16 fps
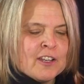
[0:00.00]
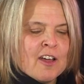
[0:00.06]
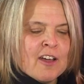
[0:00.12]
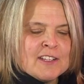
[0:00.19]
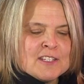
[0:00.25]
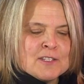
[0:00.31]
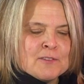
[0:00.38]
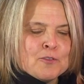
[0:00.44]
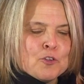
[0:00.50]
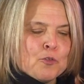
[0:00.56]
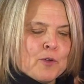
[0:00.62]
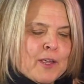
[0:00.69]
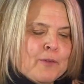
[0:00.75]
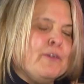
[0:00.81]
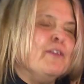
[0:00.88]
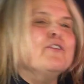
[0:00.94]
lots of
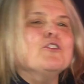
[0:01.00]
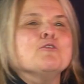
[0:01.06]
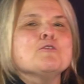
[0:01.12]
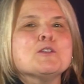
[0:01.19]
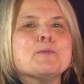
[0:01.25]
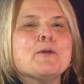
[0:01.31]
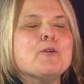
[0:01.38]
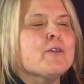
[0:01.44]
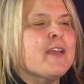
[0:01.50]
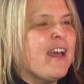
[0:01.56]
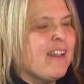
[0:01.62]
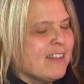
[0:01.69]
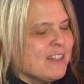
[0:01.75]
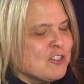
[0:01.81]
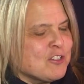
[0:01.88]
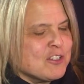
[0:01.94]
great reviews about
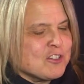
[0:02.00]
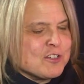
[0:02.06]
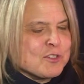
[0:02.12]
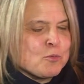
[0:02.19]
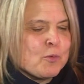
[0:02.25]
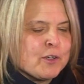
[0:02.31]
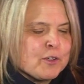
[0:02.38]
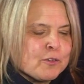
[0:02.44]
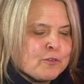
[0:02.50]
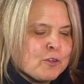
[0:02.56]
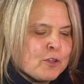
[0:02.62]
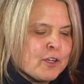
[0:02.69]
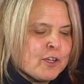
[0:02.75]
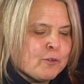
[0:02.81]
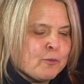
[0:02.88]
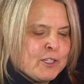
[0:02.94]
Kelly. She's just
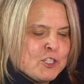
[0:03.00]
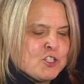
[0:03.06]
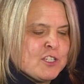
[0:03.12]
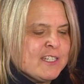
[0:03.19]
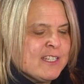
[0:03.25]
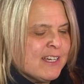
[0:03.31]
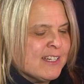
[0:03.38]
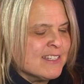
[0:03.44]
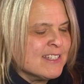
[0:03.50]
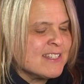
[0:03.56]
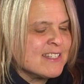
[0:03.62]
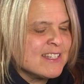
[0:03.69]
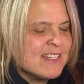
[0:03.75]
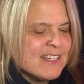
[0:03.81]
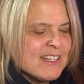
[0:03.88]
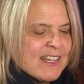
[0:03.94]
wonderful at what she
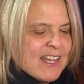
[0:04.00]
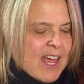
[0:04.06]
does.